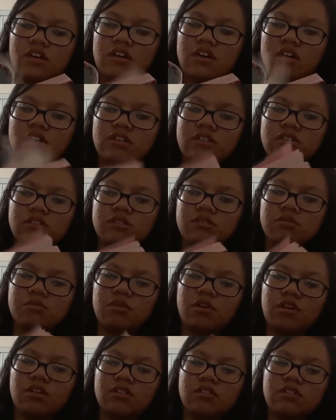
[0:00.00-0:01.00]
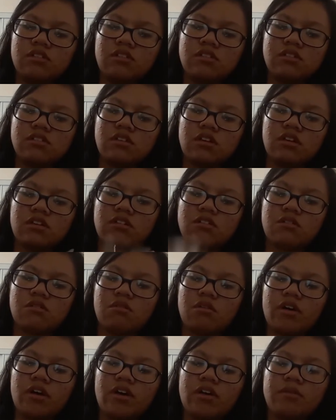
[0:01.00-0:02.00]
I just want this. I don't know
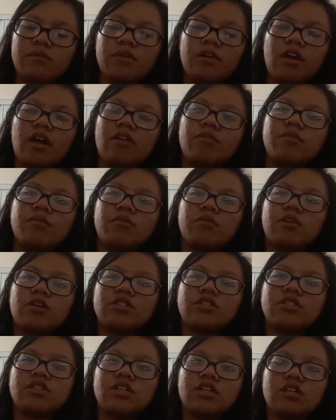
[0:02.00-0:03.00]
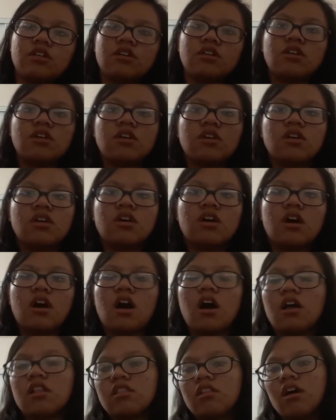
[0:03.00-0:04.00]
why, but I've been watching
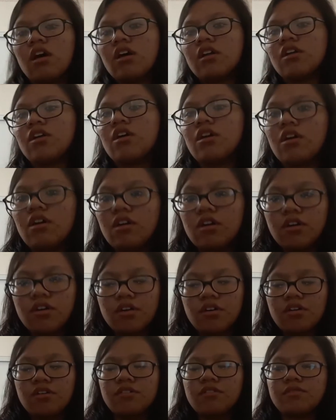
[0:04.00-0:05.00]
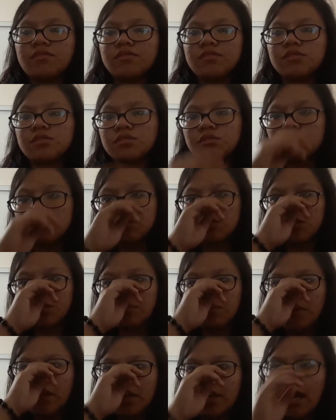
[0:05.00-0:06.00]
a lot of school
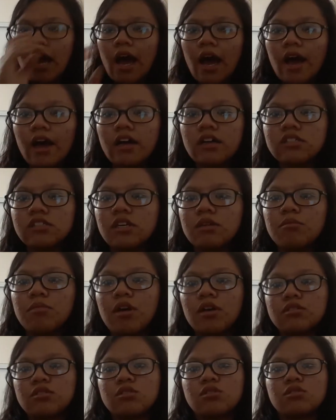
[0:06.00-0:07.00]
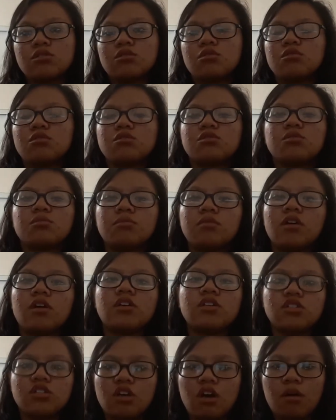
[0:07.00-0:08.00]
supply hacks and back to school supply
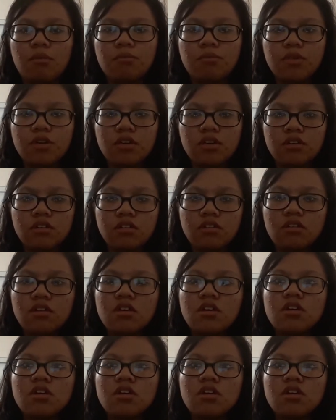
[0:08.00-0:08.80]
shopping.